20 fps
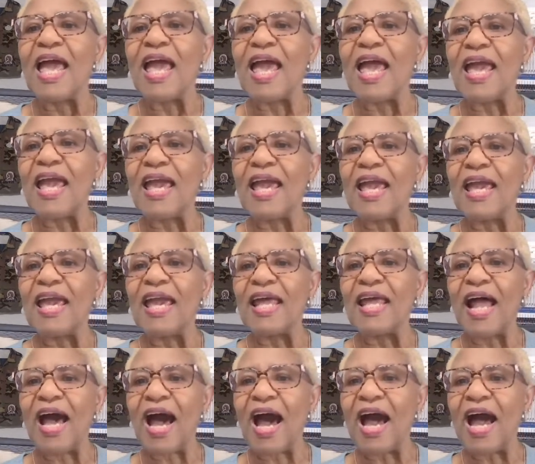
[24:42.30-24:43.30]
And
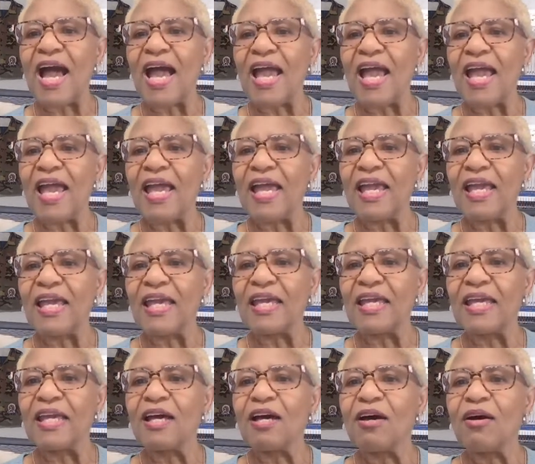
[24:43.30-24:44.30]
hi,
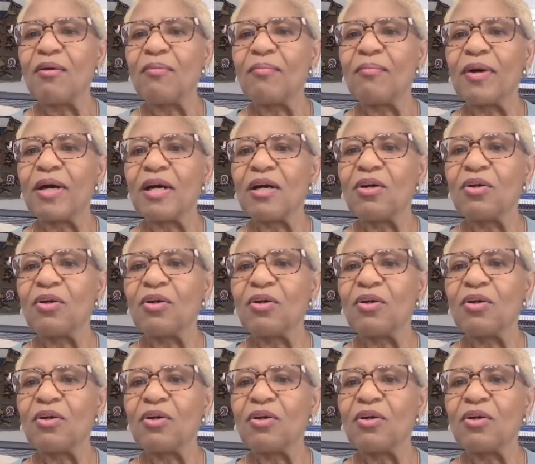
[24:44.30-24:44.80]
AM.